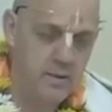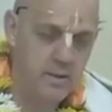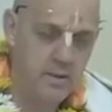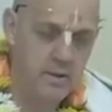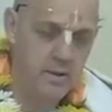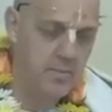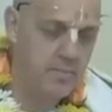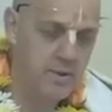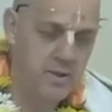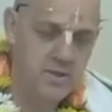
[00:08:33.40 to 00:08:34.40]

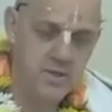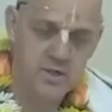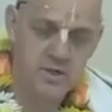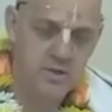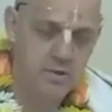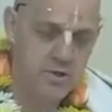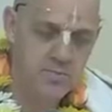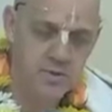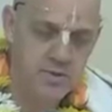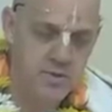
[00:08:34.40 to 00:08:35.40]
inebrities, etc., you
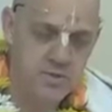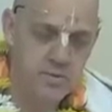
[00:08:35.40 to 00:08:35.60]
experience in this